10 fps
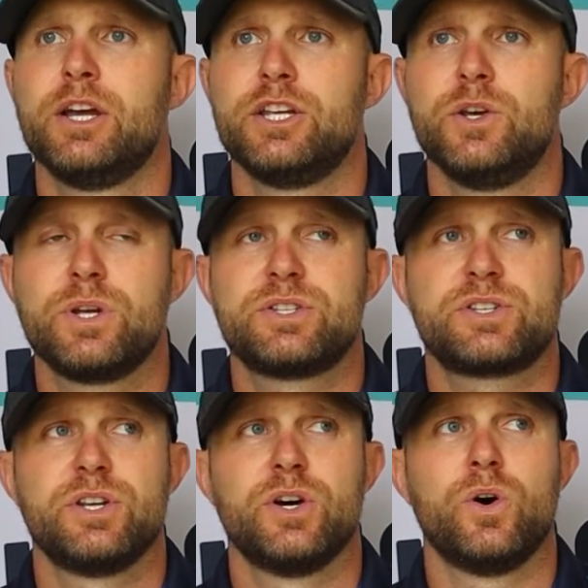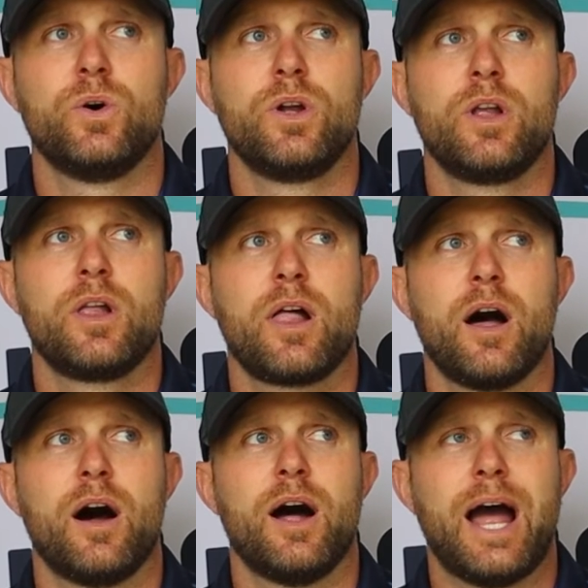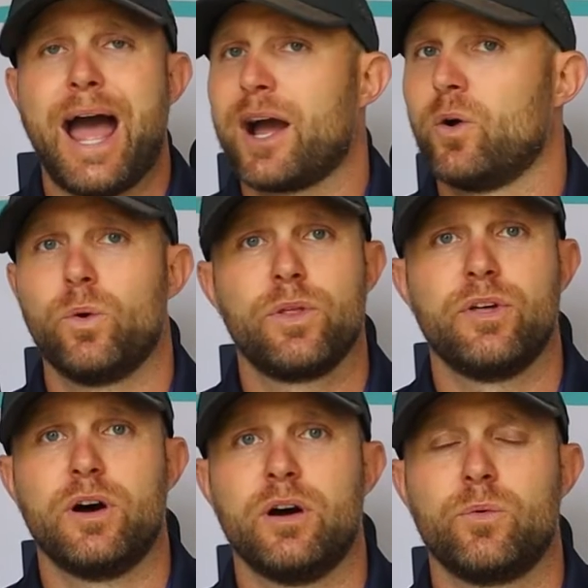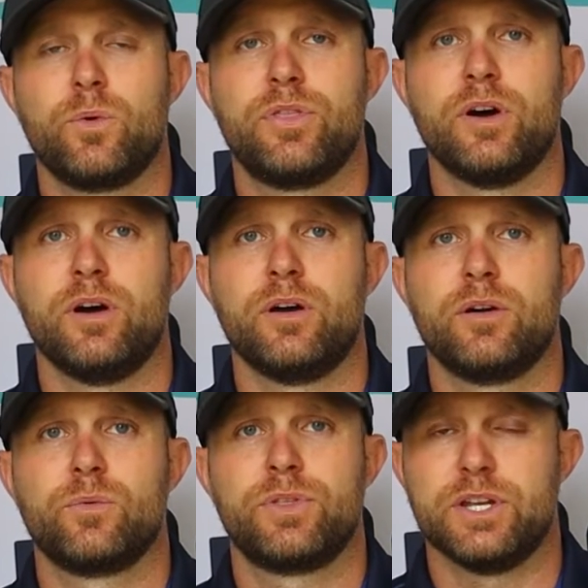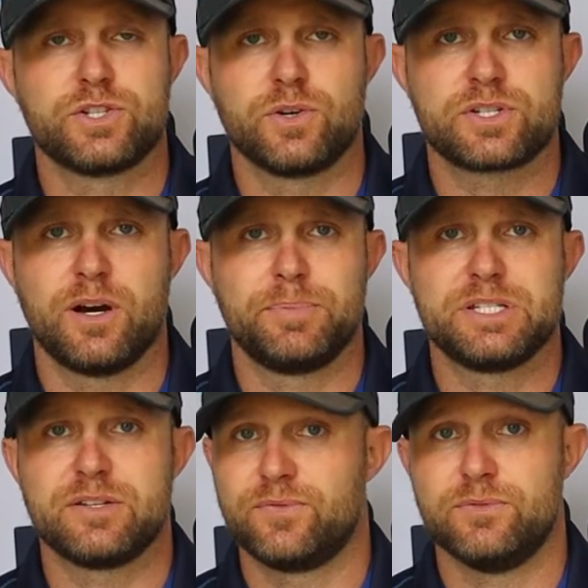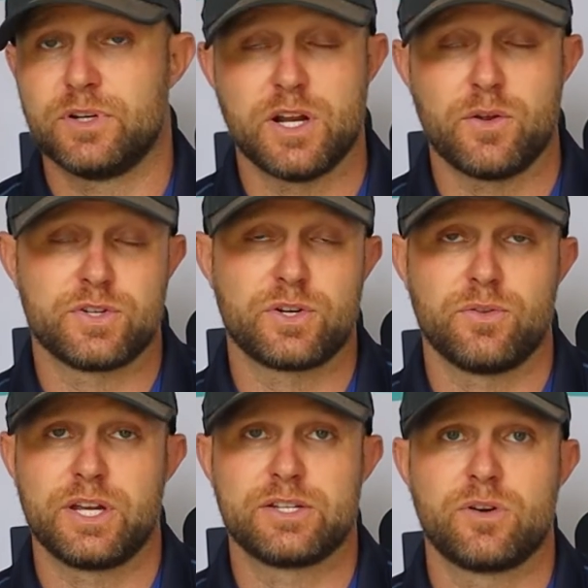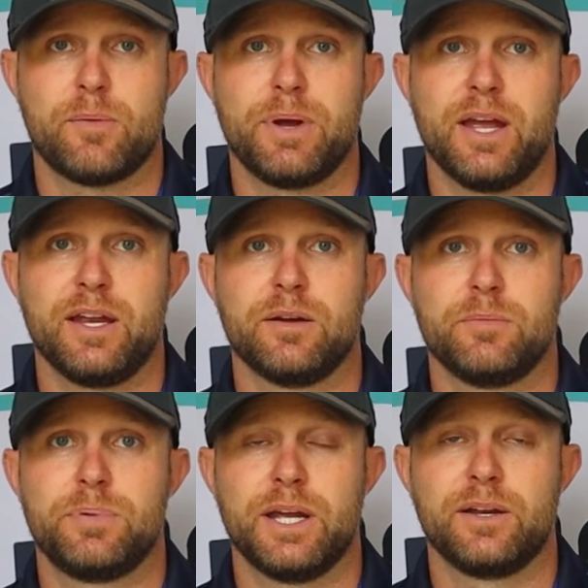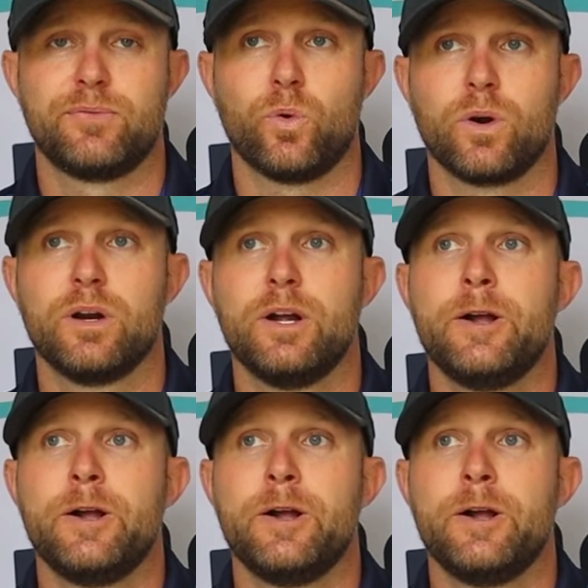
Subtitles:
You can still haggle with the insurance companies if there's certain things they're not paying for.